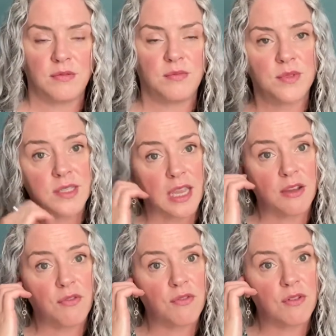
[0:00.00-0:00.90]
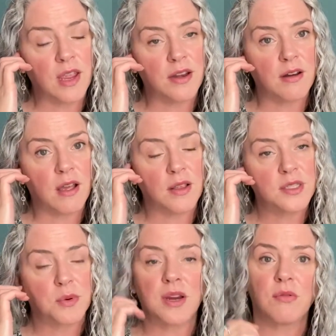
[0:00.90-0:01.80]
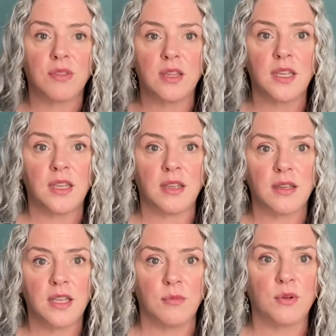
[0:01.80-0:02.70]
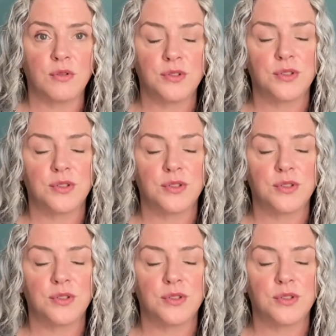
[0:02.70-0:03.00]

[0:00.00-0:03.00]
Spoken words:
safe and not sprayed with any chemicals